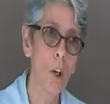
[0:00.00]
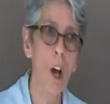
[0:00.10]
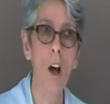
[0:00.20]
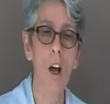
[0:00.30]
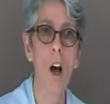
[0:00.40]
What
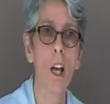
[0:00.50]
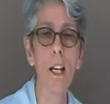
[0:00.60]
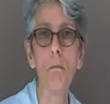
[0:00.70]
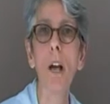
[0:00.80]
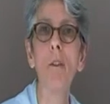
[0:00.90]

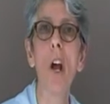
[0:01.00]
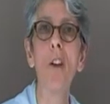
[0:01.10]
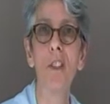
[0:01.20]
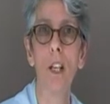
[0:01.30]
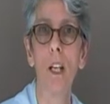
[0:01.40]
Eileen
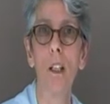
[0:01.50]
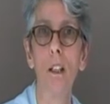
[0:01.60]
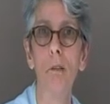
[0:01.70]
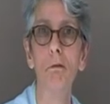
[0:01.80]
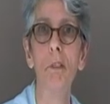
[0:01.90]
Munro said
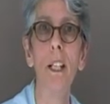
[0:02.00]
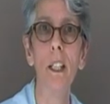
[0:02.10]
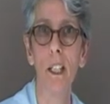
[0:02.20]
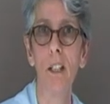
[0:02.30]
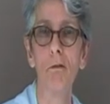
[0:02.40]

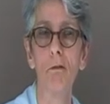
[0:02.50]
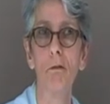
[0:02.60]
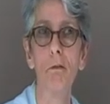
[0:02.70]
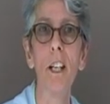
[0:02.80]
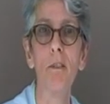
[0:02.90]
really
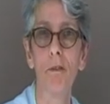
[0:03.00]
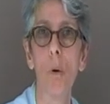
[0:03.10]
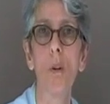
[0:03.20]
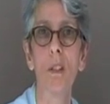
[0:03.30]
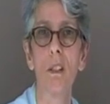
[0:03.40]

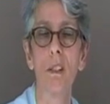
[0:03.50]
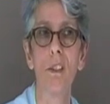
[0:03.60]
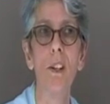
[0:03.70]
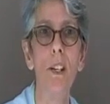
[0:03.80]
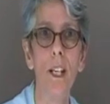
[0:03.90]

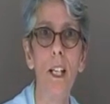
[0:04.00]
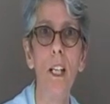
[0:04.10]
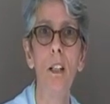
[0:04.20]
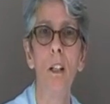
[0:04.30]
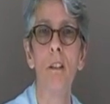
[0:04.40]
reinforces the
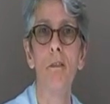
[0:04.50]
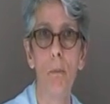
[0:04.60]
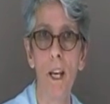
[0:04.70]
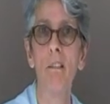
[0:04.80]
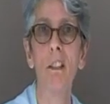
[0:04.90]
need
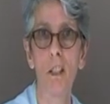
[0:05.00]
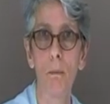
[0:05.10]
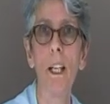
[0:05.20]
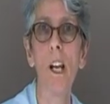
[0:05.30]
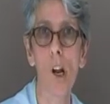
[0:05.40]
for parents
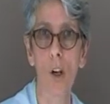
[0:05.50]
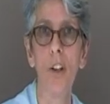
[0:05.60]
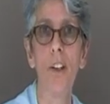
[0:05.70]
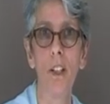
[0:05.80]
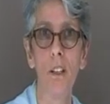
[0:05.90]
to be
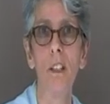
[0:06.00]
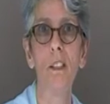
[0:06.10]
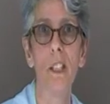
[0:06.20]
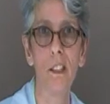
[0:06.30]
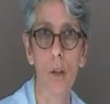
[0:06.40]
included in
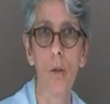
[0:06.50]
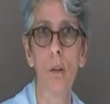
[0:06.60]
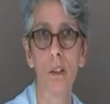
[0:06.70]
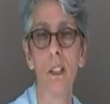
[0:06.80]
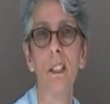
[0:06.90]
this
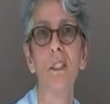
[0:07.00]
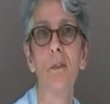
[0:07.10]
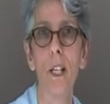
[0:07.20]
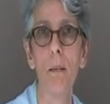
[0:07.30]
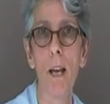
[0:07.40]
discourse and
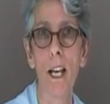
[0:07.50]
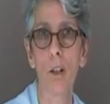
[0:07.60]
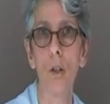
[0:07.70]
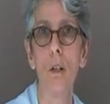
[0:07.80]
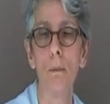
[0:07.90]
this
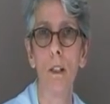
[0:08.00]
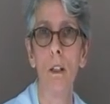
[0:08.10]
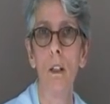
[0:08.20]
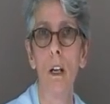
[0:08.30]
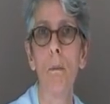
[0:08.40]
feedback loop
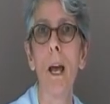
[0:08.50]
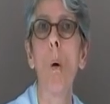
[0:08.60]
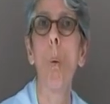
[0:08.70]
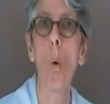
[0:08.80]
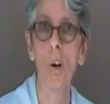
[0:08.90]

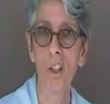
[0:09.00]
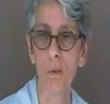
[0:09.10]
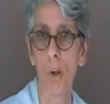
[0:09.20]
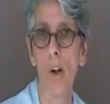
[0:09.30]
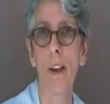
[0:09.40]
about what
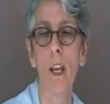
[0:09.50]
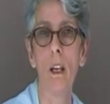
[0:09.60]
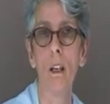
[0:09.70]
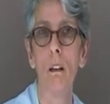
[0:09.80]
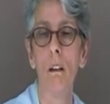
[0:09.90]
is
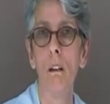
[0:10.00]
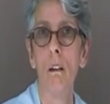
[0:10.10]
working.